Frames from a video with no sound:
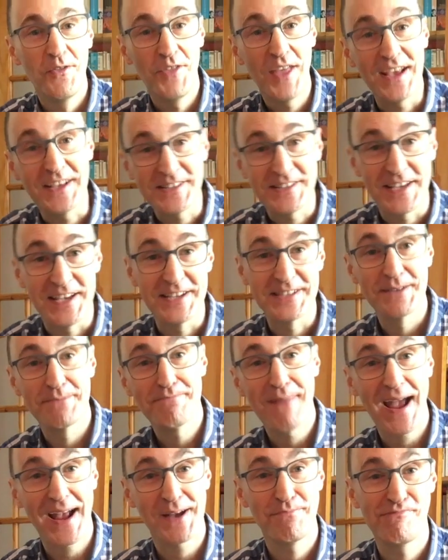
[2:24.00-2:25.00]
This is a
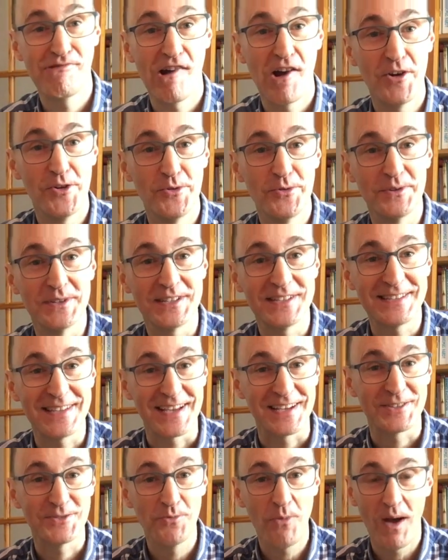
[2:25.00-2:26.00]
Mac Pro
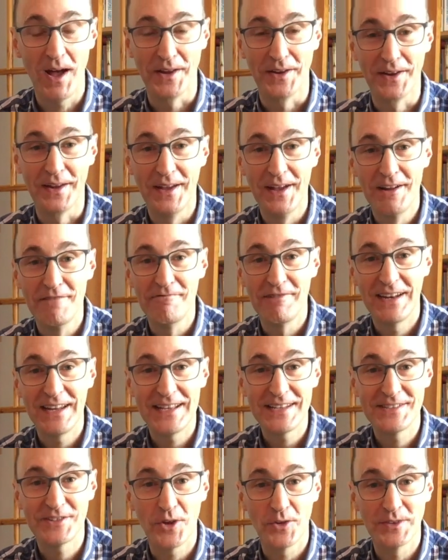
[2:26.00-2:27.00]
6.1,
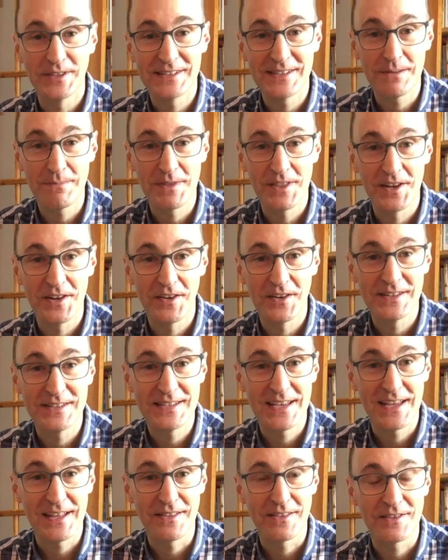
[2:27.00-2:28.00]
released on December the
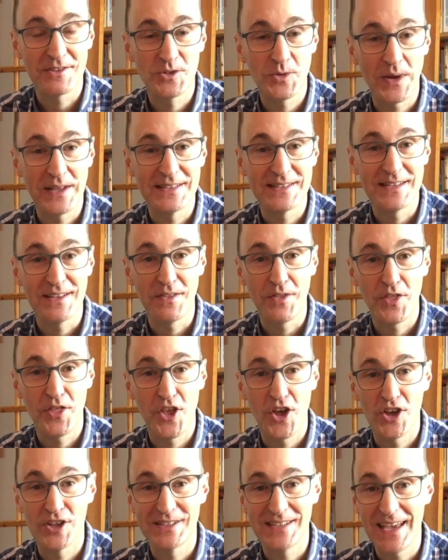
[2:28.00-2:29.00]
19th,
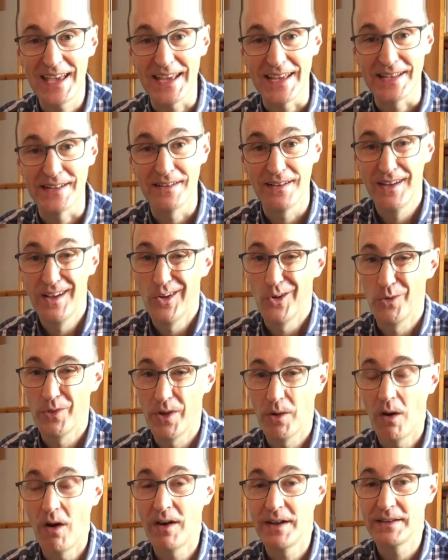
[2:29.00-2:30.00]
2013,
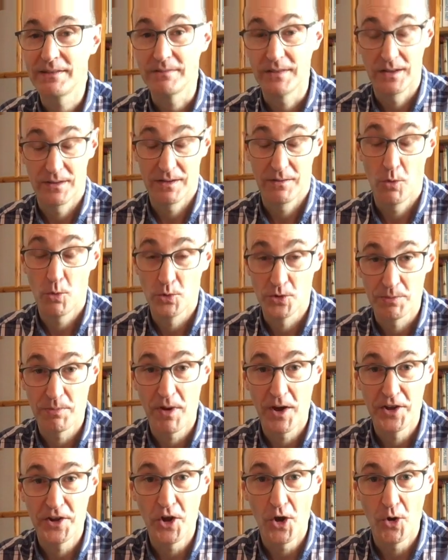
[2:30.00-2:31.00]
although I ordered
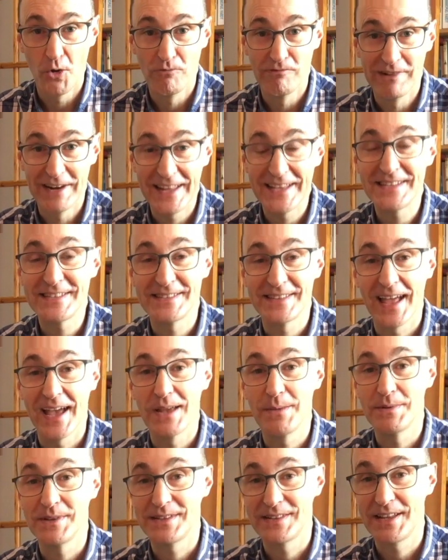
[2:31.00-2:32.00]
mine on release
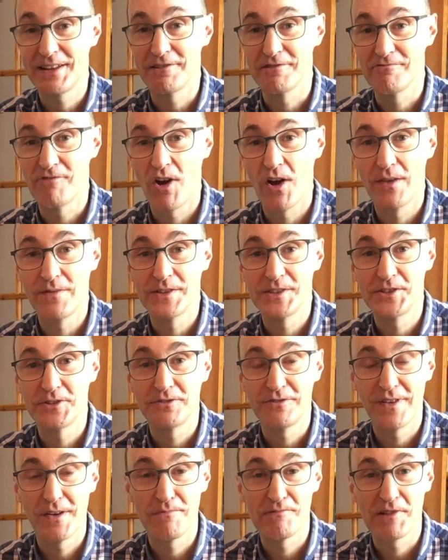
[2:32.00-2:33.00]
day, but didn't arrive
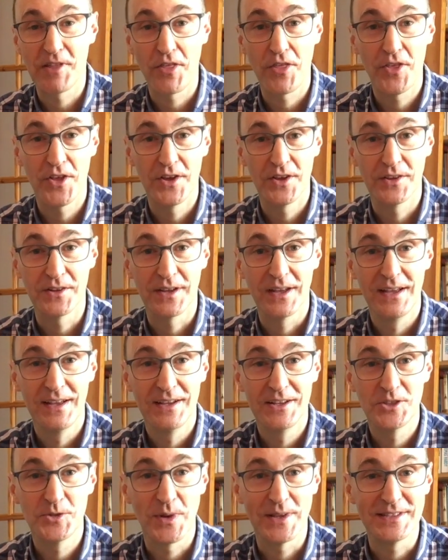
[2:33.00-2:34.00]
until February the 3rd,
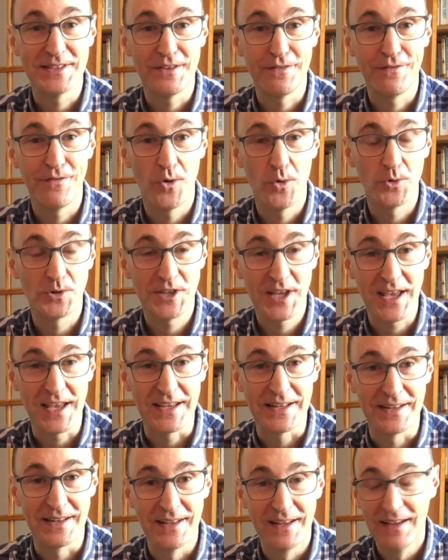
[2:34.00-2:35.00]

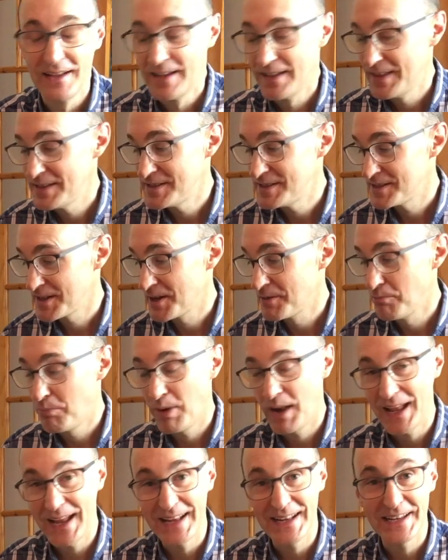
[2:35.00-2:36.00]
2014. This is a
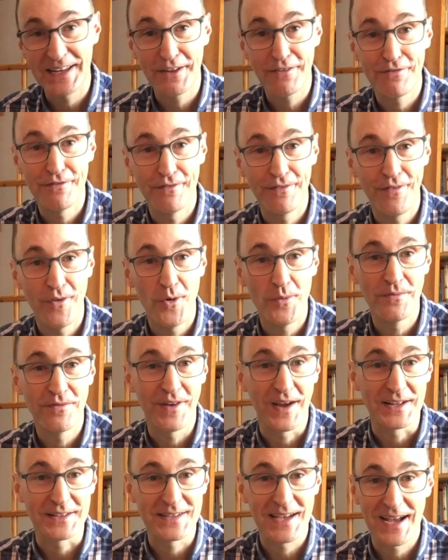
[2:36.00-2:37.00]
completely different form
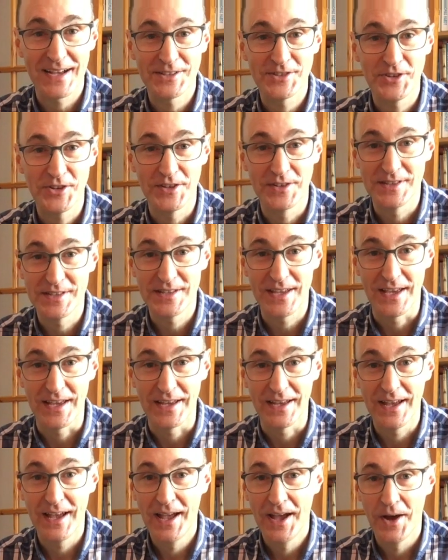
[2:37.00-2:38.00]
factor, as you can
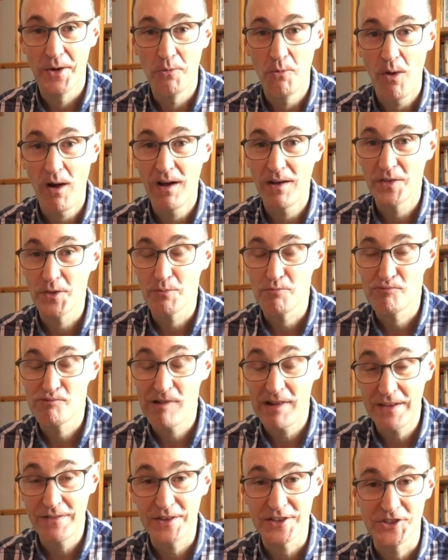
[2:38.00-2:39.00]
see, and while the
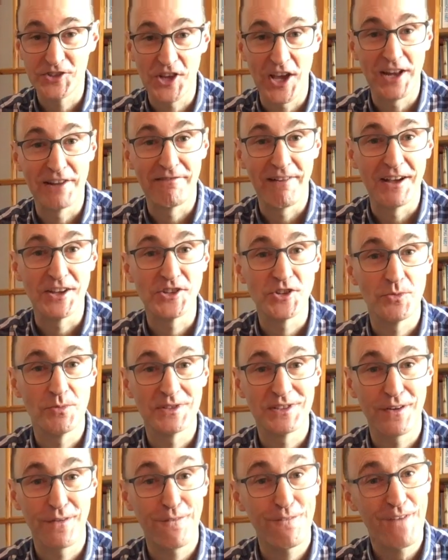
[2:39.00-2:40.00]
previous generation
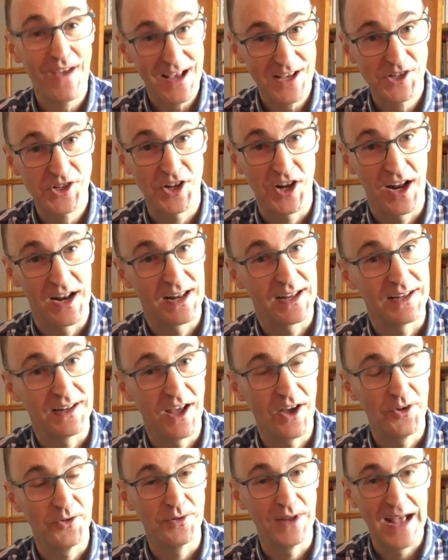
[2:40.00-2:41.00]
was affectionately
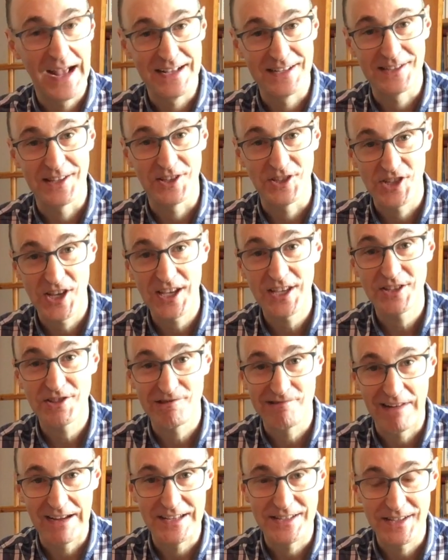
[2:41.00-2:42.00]
known as the
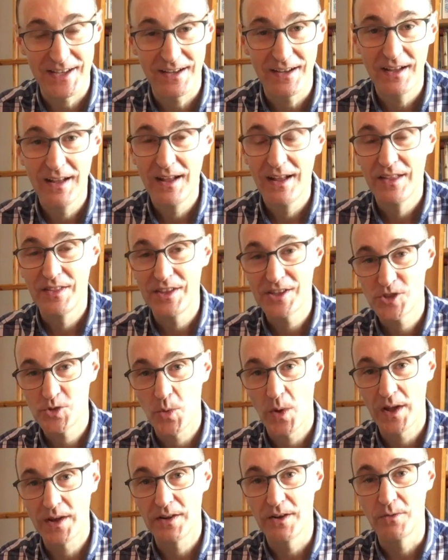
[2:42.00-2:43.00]
cheesegrater, this
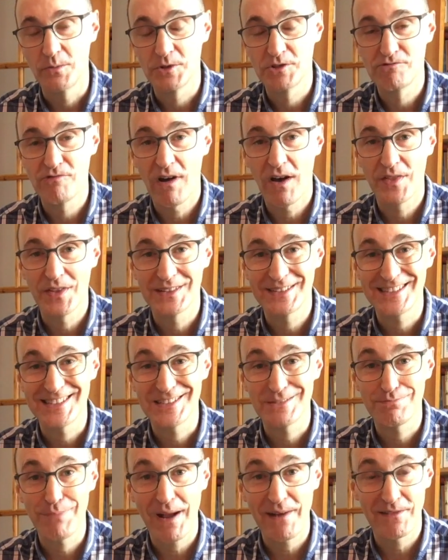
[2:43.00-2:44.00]
one was rather
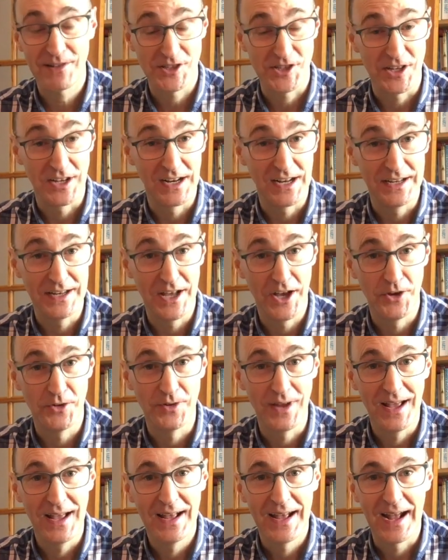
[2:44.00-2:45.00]
disparagingly
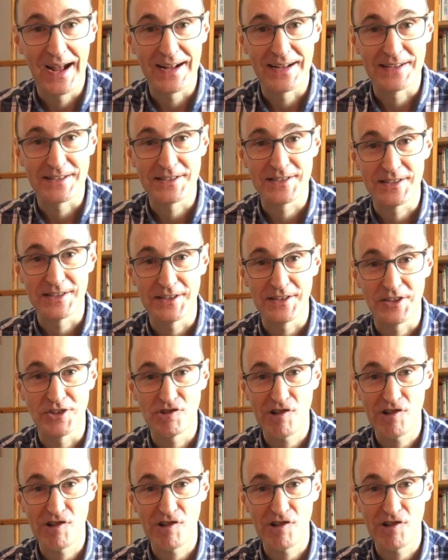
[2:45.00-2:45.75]
known as the